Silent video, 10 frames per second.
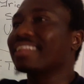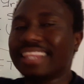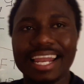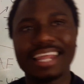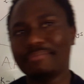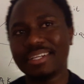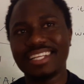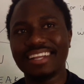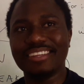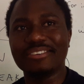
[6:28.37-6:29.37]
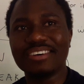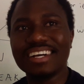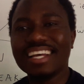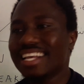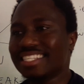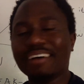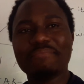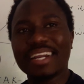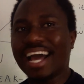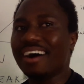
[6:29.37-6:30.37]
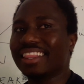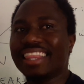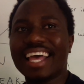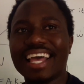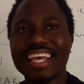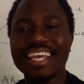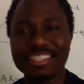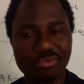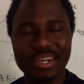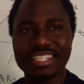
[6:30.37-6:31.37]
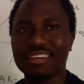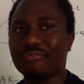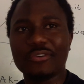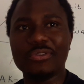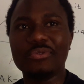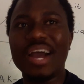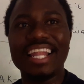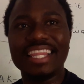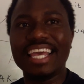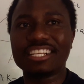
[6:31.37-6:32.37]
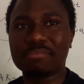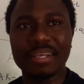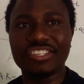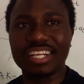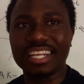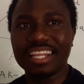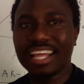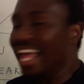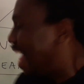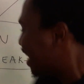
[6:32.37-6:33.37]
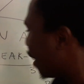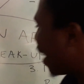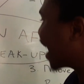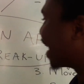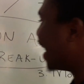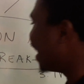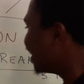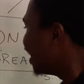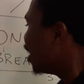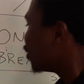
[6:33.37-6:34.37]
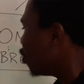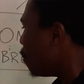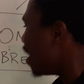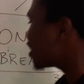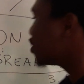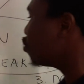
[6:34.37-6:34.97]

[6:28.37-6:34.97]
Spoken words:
out there. Let me tell you, somebody out there is waiting for you, and they are special. Now again, you must